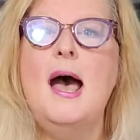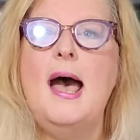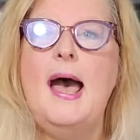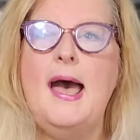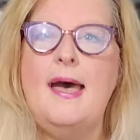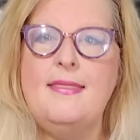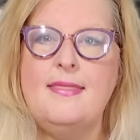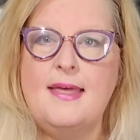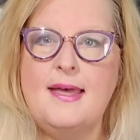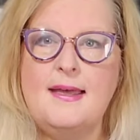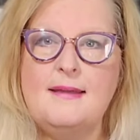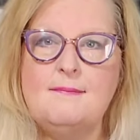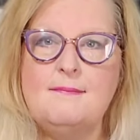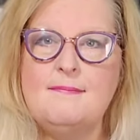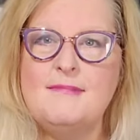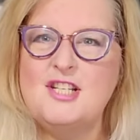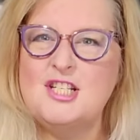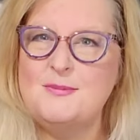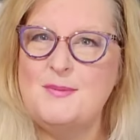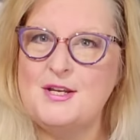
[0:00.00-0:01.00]
And
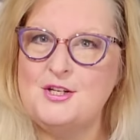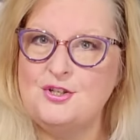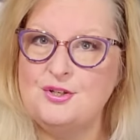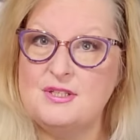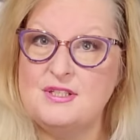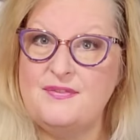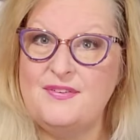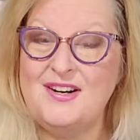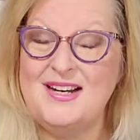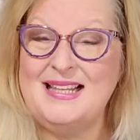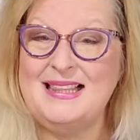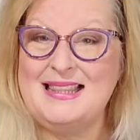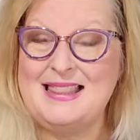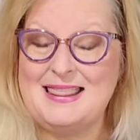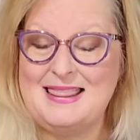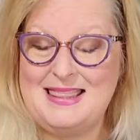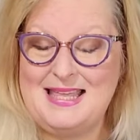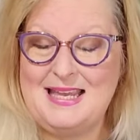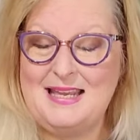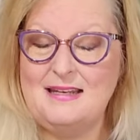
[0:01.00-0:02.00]
then just make sure it's very
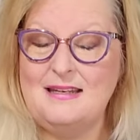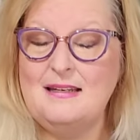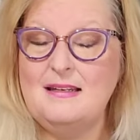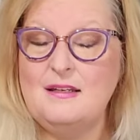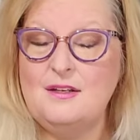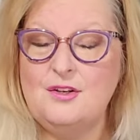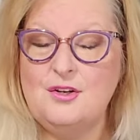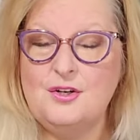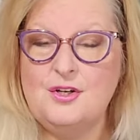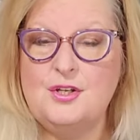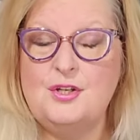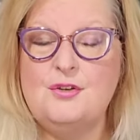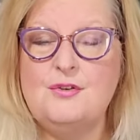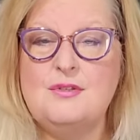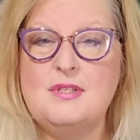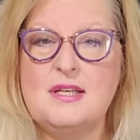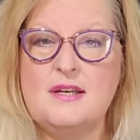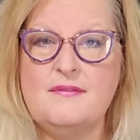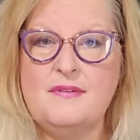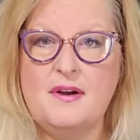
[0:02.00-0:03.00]
thin. You're
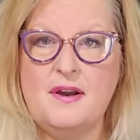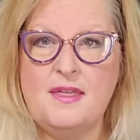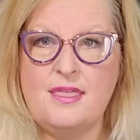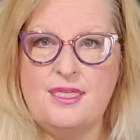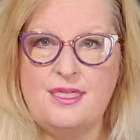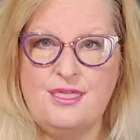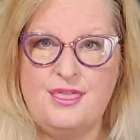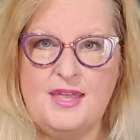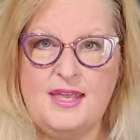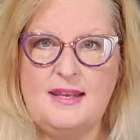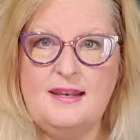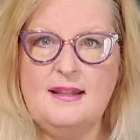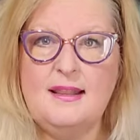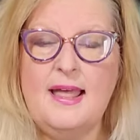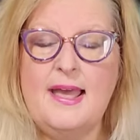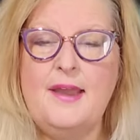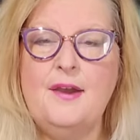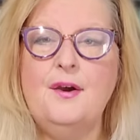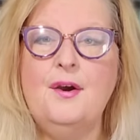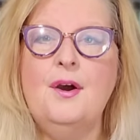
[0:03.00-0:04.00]
using a very thin
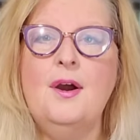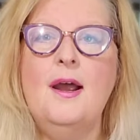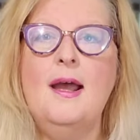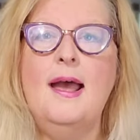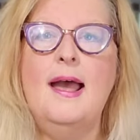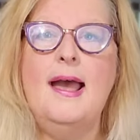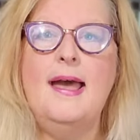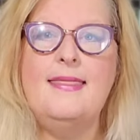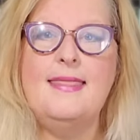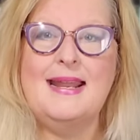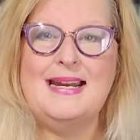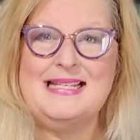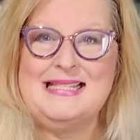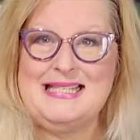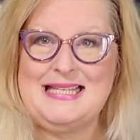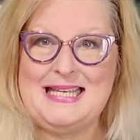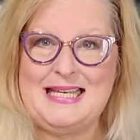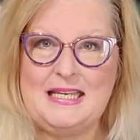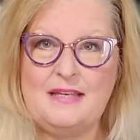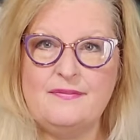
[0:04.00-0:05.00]
layer and then it's
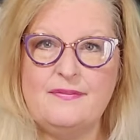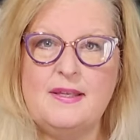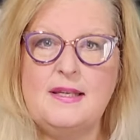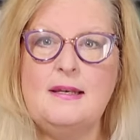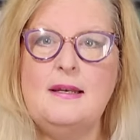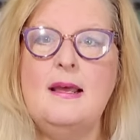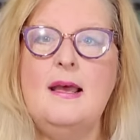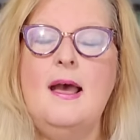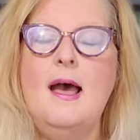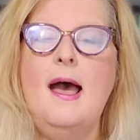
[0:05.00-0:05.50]
even.